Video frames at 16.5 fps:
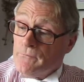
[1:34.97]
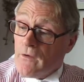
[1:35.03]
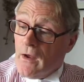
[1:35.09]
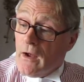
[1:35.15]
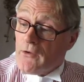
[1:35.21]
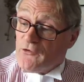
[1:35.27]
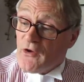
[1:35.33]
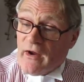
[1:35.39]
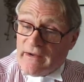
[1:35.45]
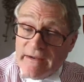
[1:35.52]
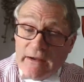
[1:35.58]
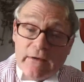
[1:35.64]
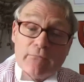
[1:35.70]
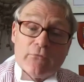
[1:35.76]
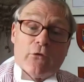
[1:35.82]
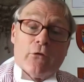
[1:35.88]

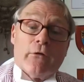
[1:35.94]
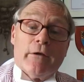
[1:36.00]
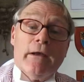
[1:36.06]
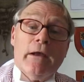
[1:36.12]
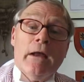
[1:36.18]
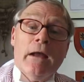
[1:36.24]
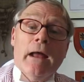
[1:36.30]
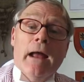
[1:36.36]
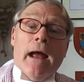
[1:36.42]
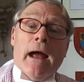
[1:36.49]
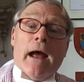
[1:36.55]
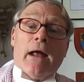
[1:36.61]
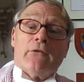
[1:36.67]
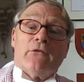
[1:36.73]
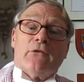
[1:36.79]
and